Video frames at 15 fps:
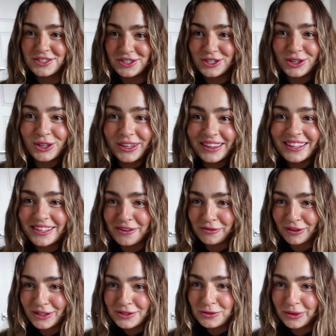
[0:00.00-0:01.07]
Just look at the
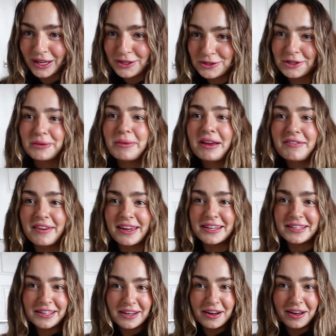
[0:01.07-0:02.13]
difference when I turn my
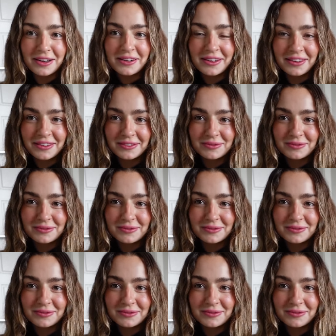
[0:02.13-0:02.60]
vanity on.